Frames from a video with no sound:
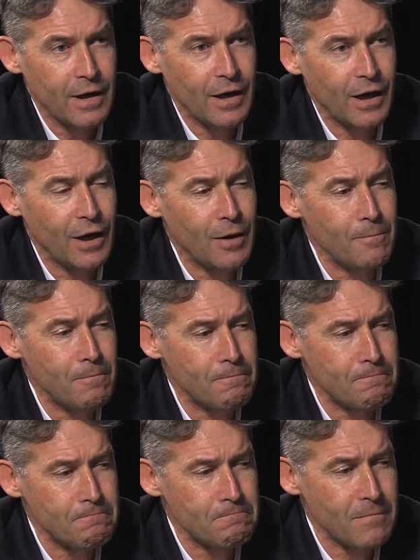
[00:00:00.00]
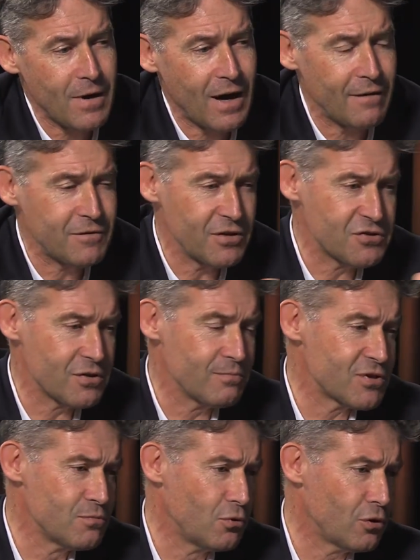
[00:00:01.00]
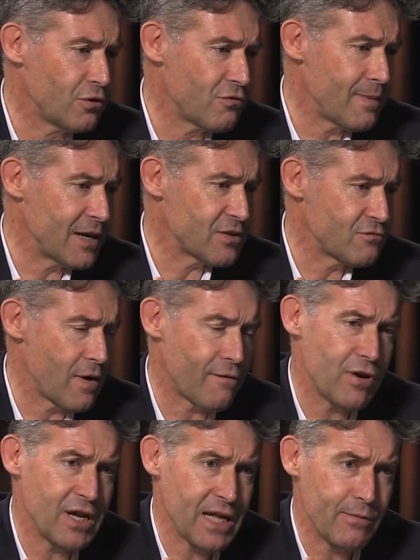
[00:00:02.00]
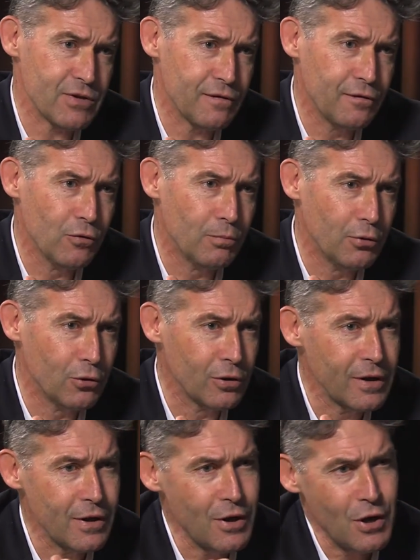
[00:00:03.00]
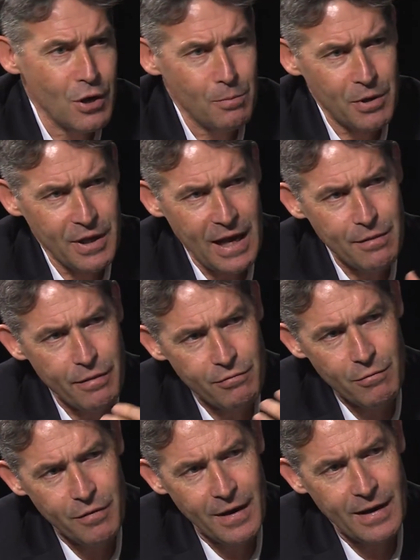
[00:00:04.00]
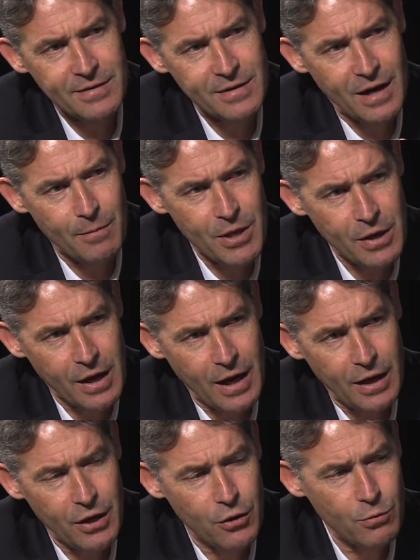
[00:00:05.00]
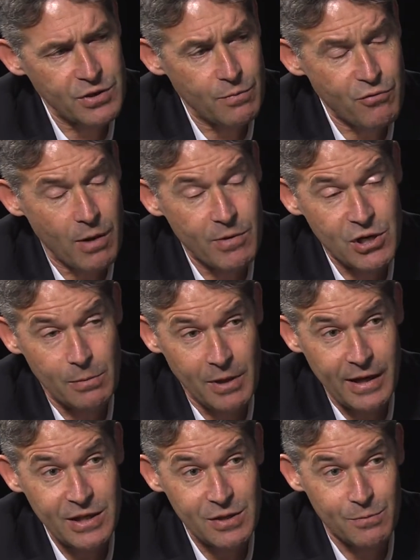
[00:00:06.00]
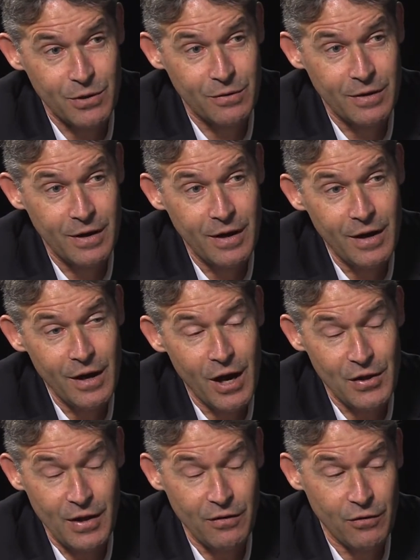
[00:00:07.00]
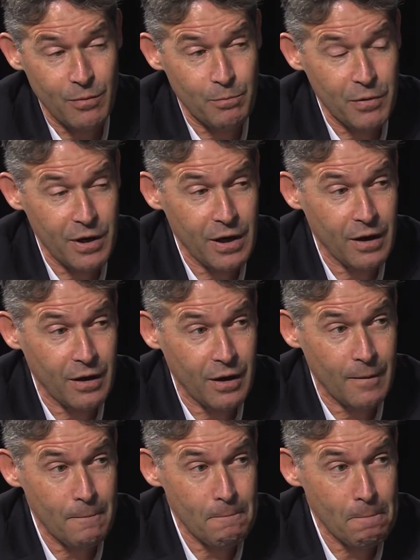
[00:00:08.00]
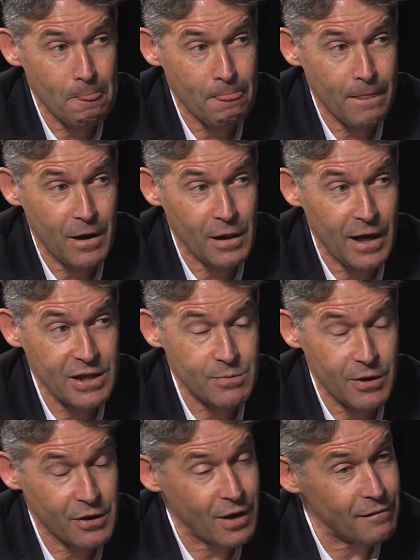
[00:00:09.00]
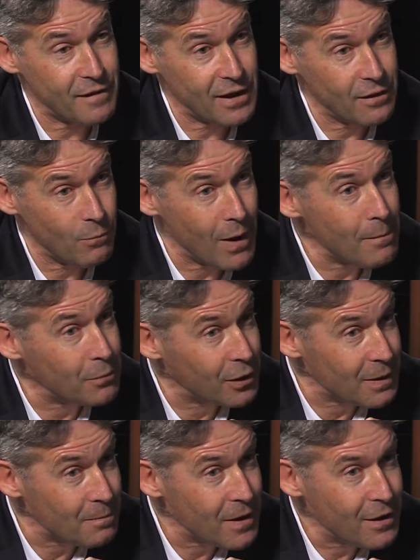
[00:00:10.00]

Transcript: I've done some smaller amounts of refereeing in amateur football. But again, through that, I met a guy who was a Premiership linesman and ended up being a linesman at the Cup Final in Wembley.